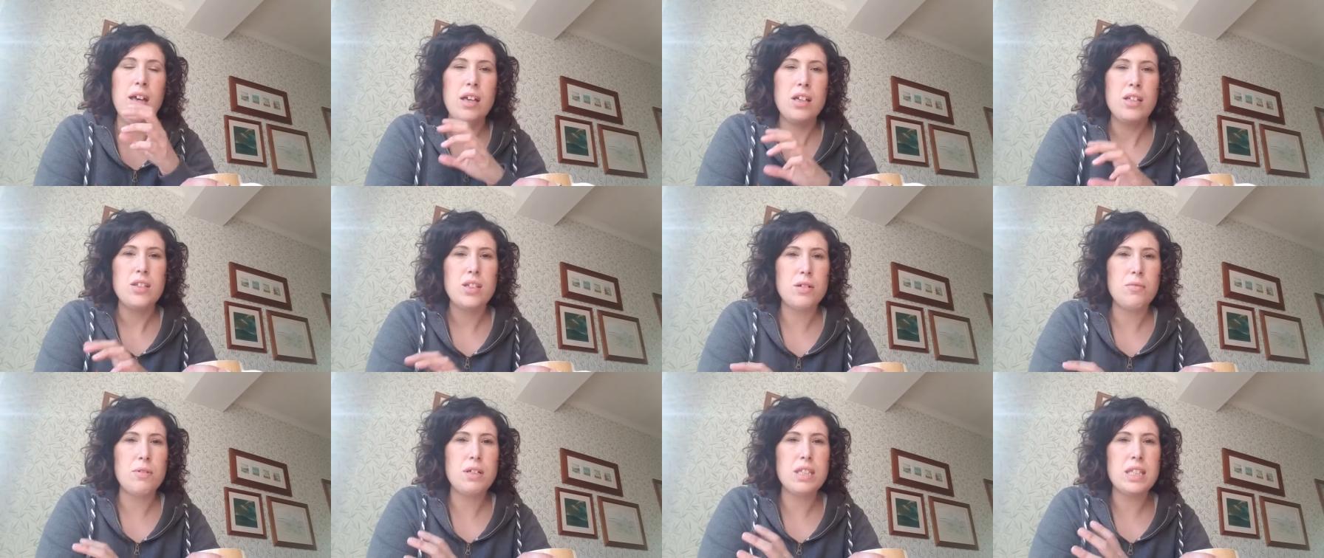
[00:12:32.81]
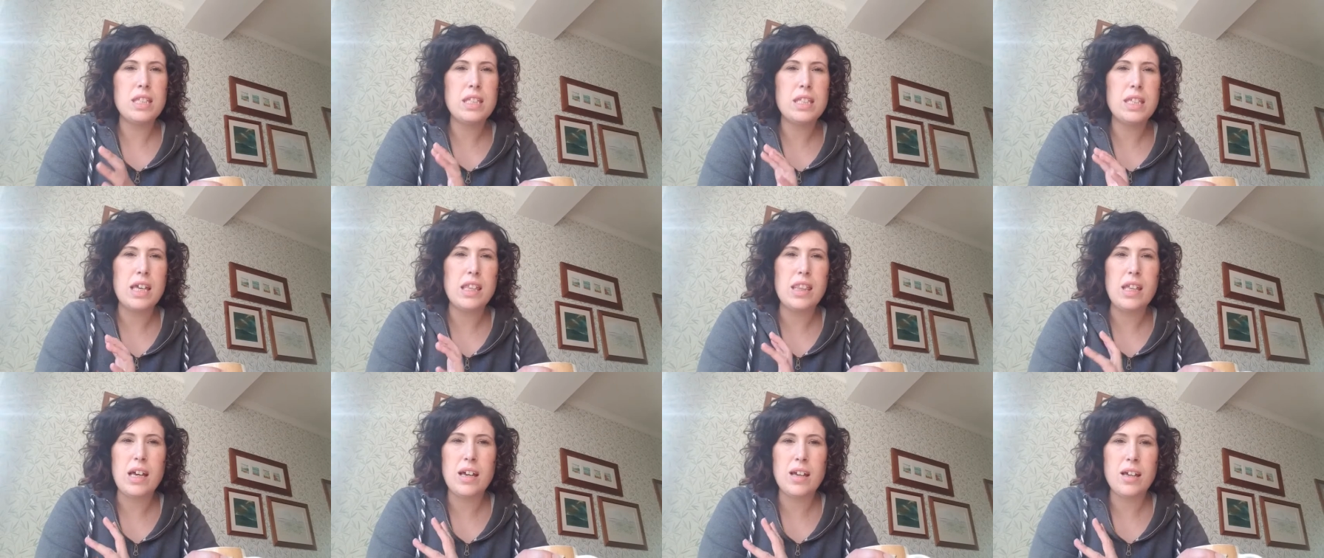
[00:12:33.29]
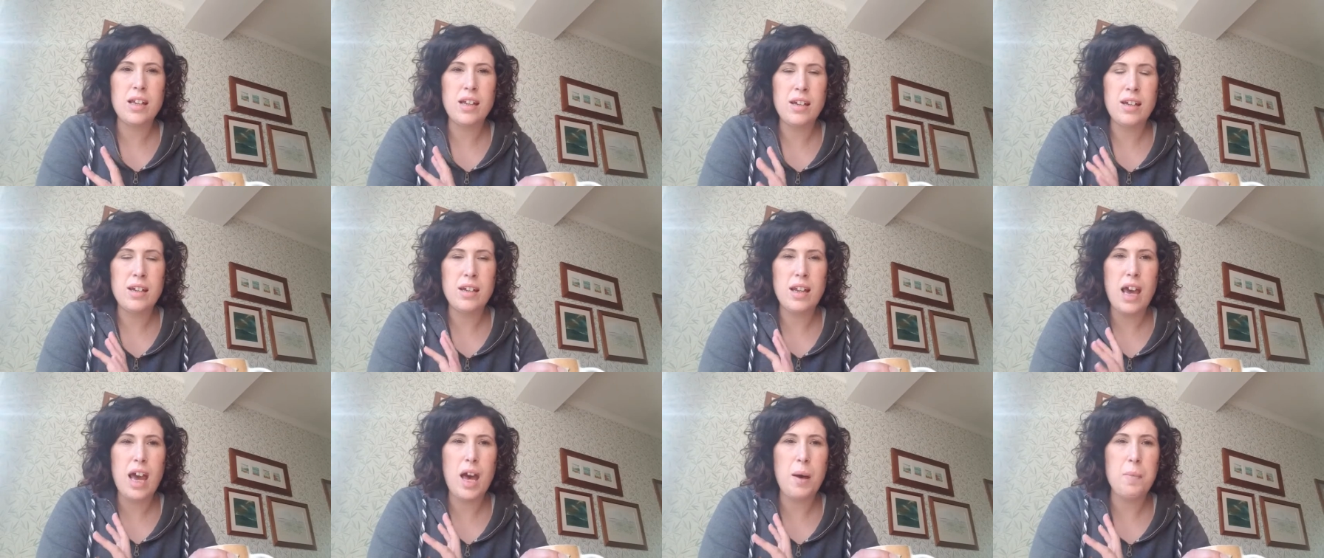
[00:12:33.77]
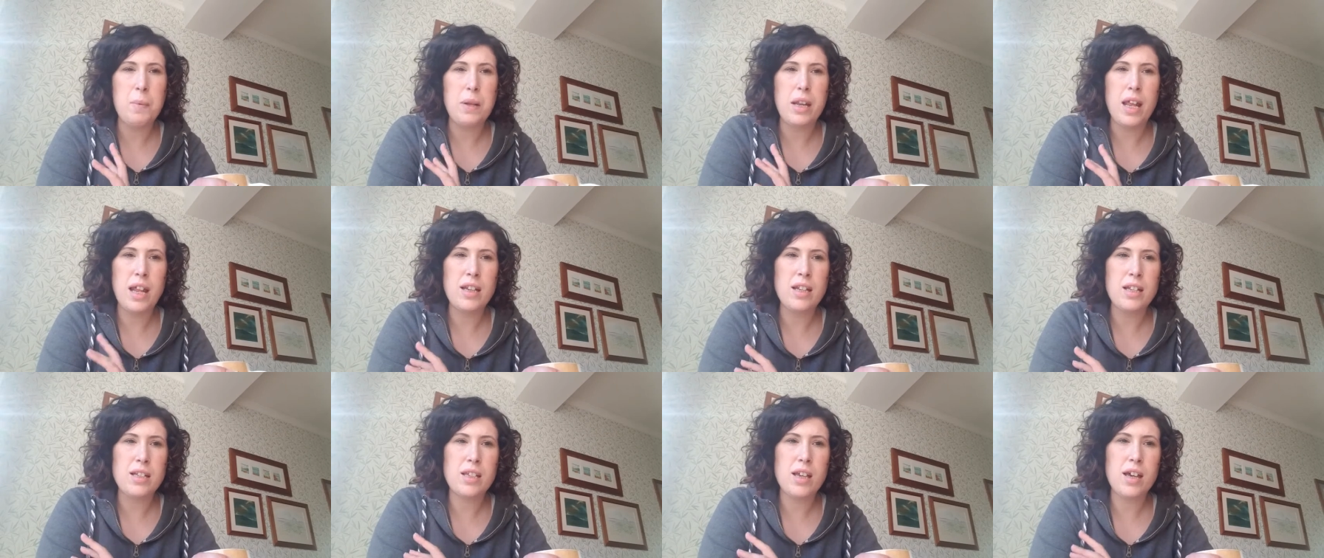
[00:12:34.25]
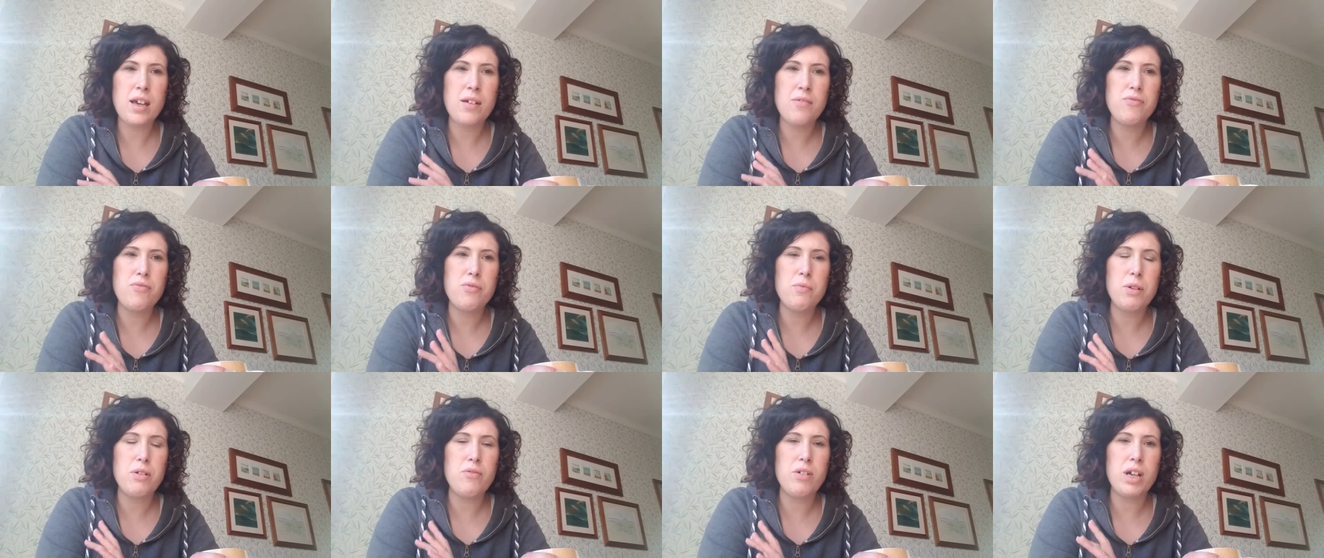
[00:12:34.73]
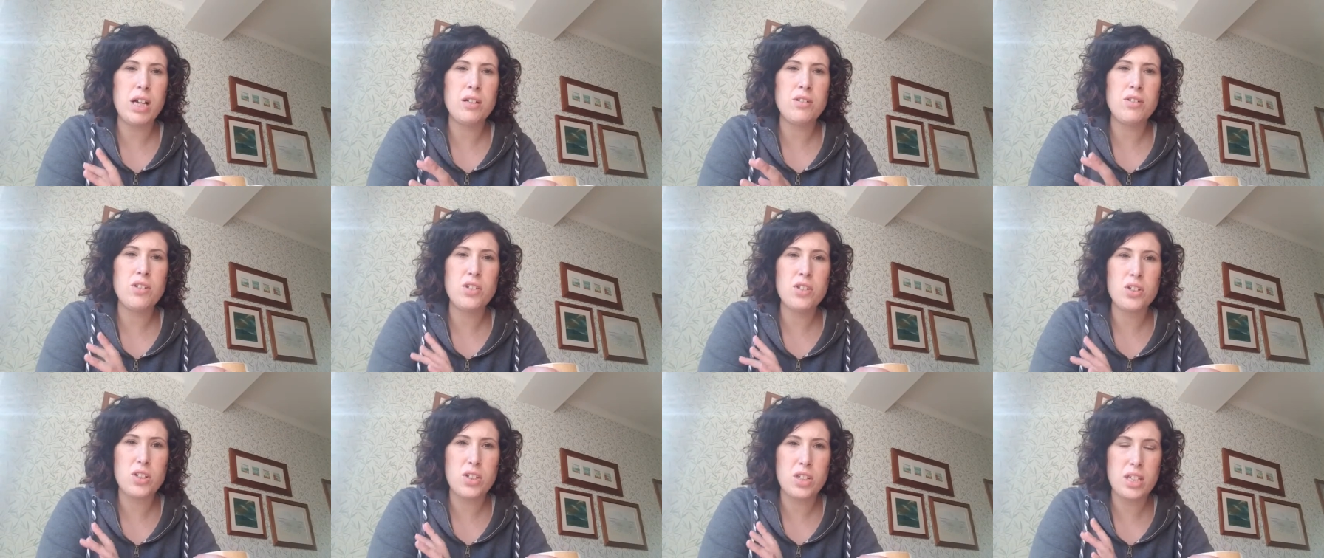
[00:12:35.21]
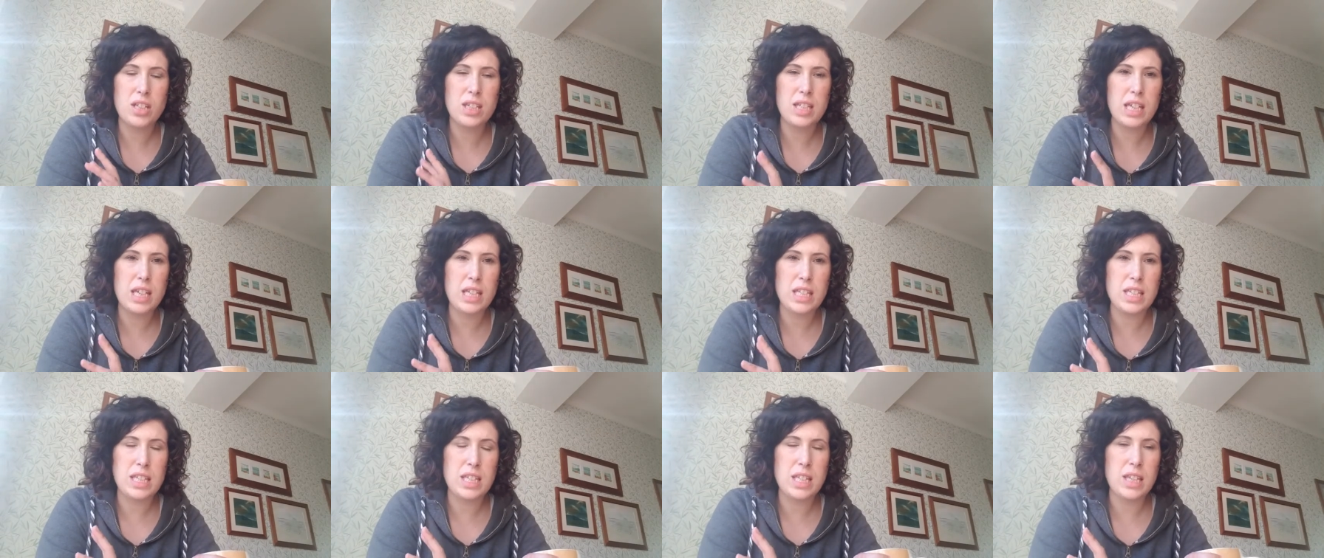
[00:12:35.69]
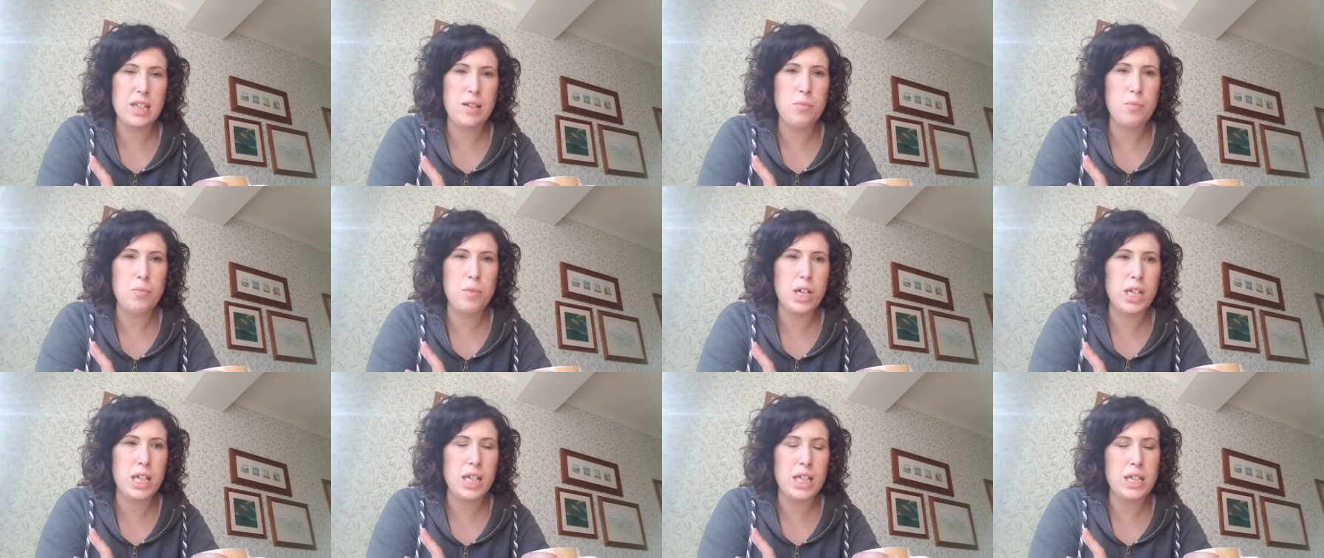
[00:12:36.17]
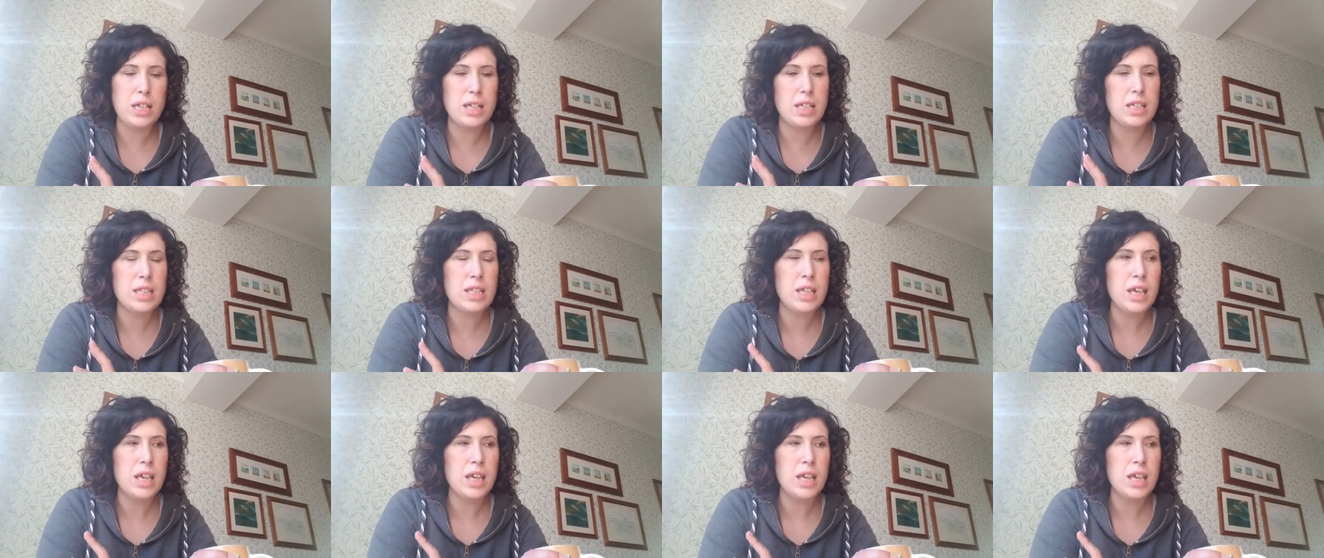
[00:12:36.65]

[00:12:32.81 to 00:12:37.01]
So as I say, that can happen anytime from around sort of 16 weeks.